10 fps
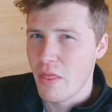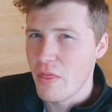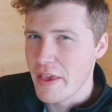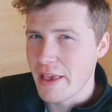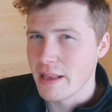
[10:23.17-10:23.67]

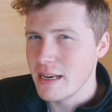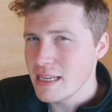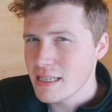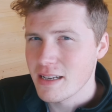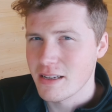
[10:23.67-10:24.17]
The
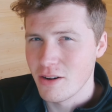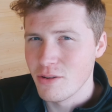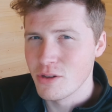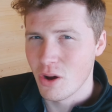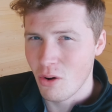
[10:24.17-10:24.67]
list
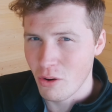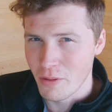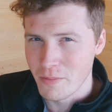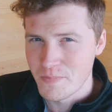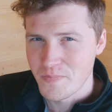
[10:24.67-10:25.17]
goes on.
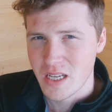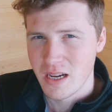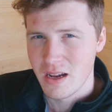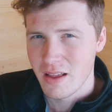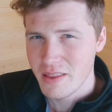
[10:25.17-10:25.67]

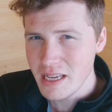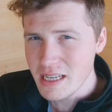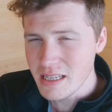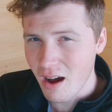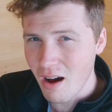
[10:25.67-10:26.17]

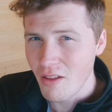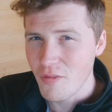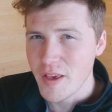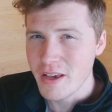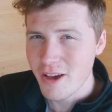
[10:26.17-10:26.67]
These are
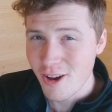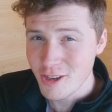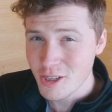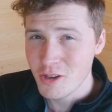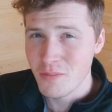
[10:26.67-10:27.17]
the
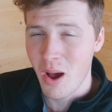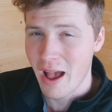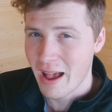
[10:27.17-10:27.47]
custom,